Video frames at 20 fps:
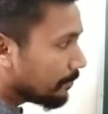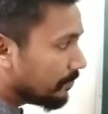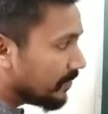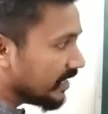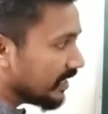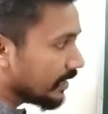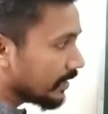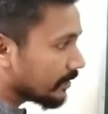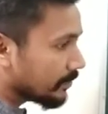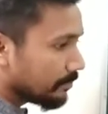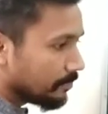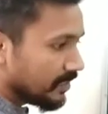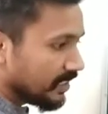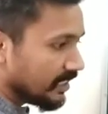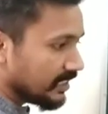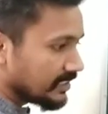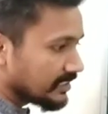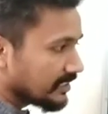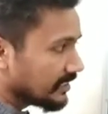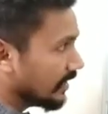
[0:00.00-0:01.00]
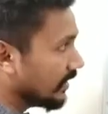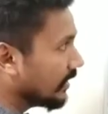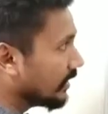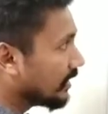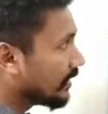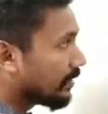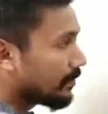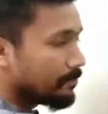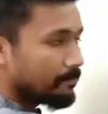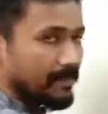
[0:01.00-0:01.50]
B. B is
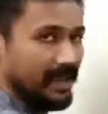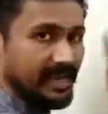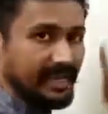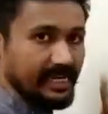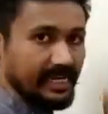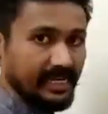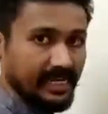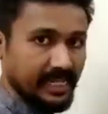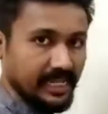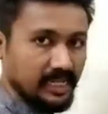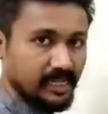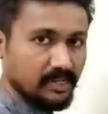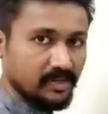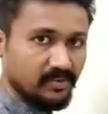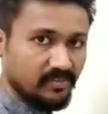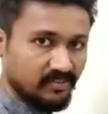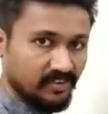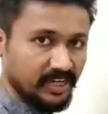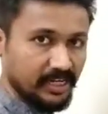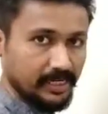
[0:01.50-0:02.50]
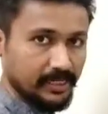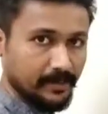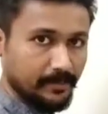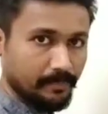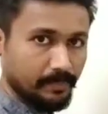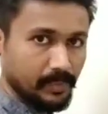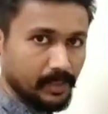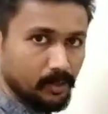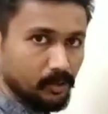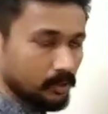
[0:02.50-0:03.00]
the magnetic field.
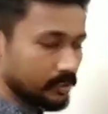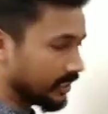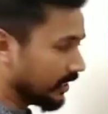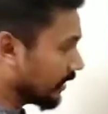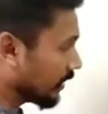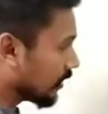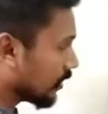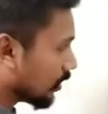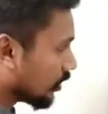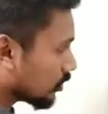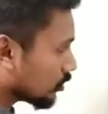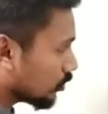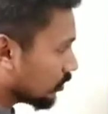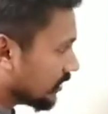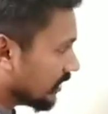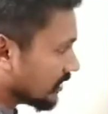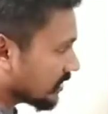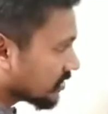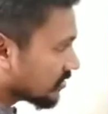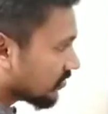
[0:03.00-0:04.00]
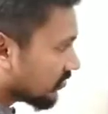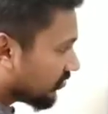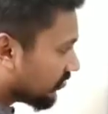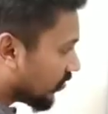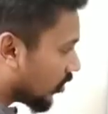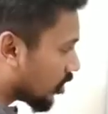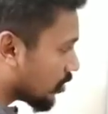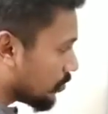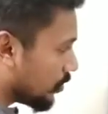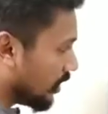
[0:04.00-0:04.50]
Okay. So this
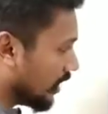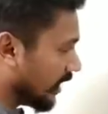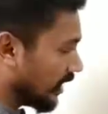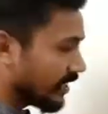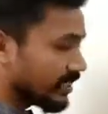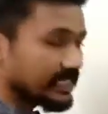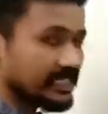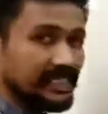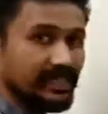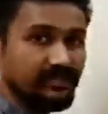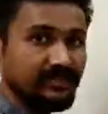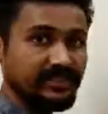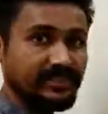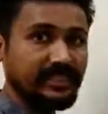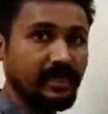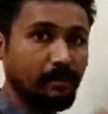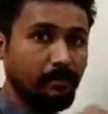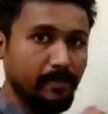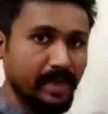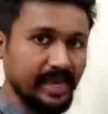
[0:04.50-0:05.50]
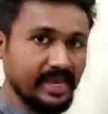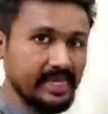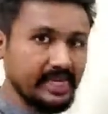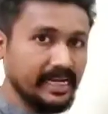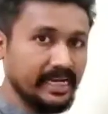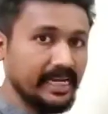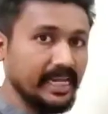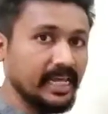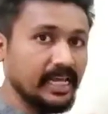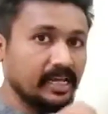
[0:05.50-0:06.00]
formula gives the
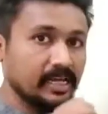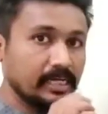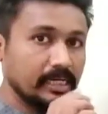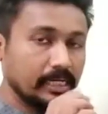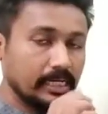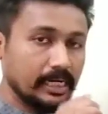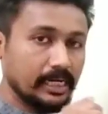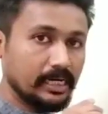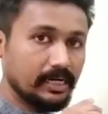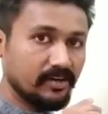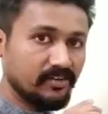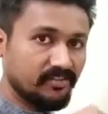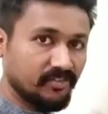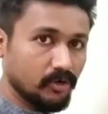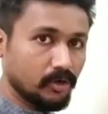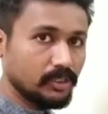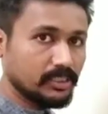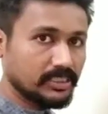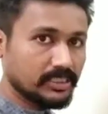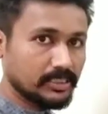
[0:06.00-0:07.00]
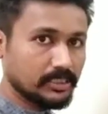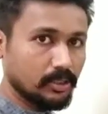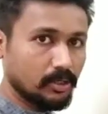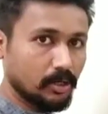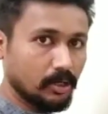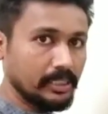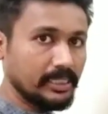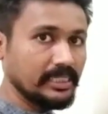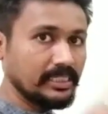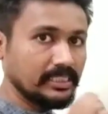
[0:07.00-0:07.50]
magnetic force
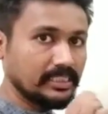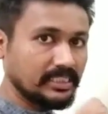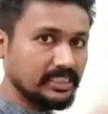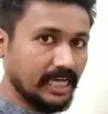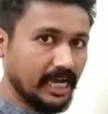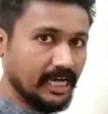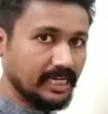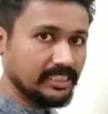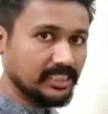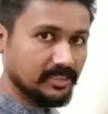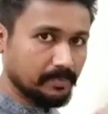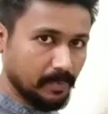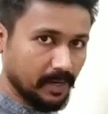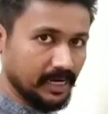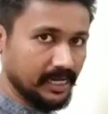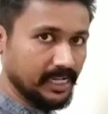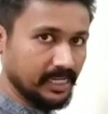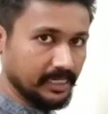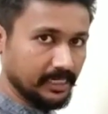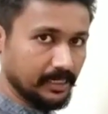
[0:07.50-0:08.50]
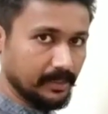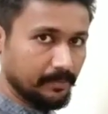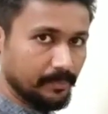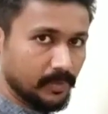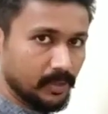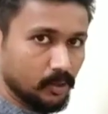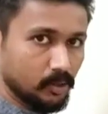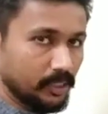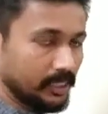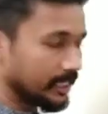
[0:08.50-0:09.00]
on a charged particle.
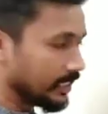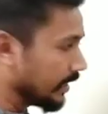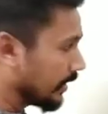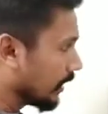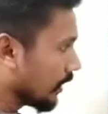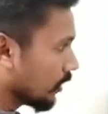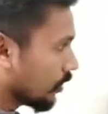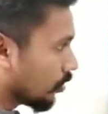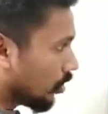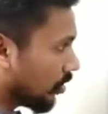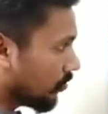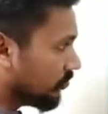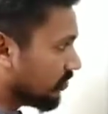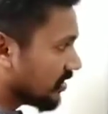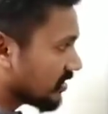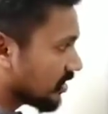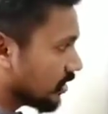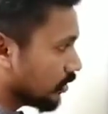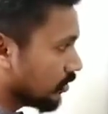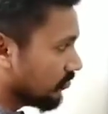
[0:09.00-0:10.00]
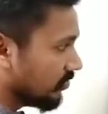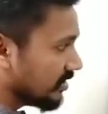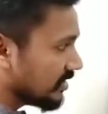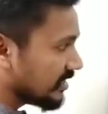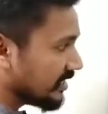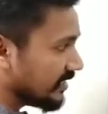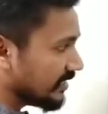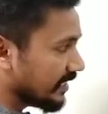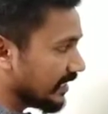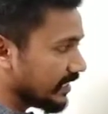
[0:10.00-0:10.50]
Okay. Obviously you will
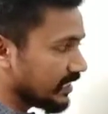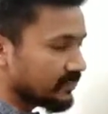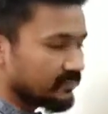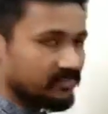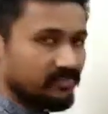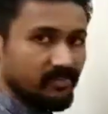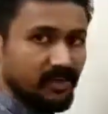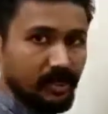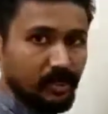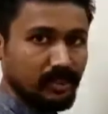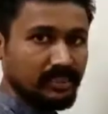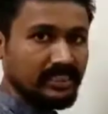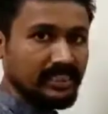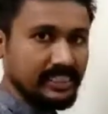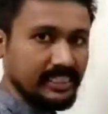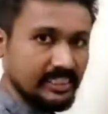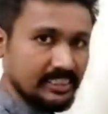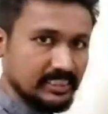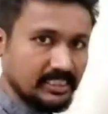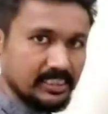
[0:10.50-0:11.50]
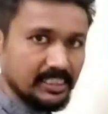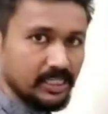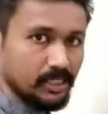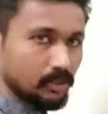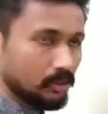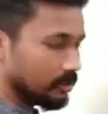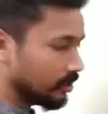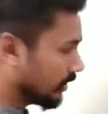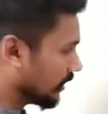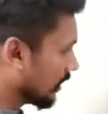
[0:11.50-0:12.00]
see that if velocity is
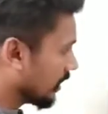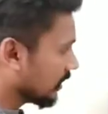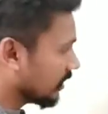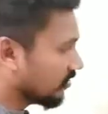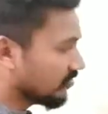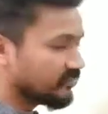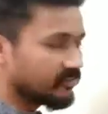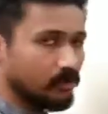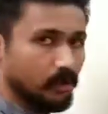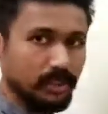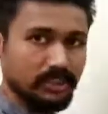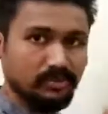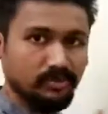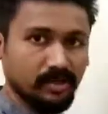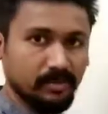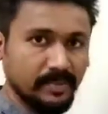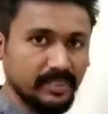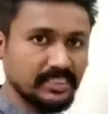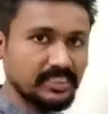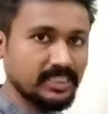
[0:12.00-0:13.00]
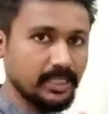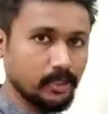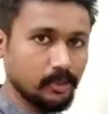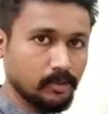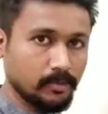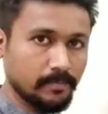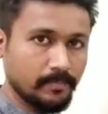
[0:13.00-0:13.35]
0, the force will be 0.